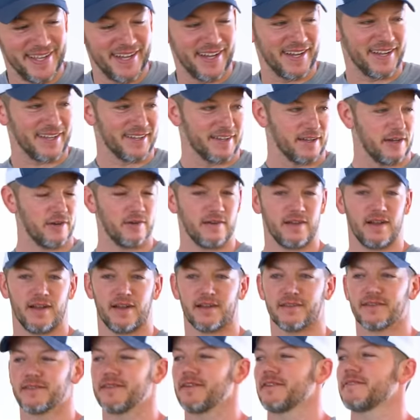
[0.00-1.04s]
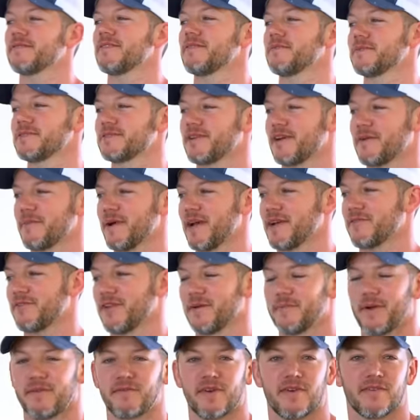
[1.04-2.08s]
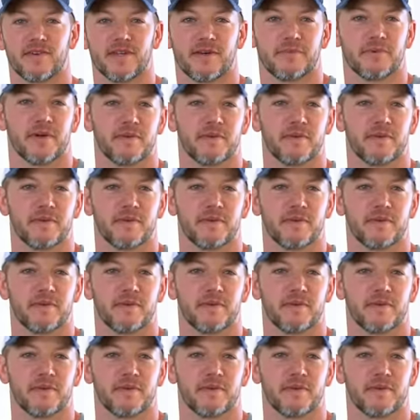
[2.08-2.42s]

Yeah. Oh yeah. I'm gonna try a backflip. I've never done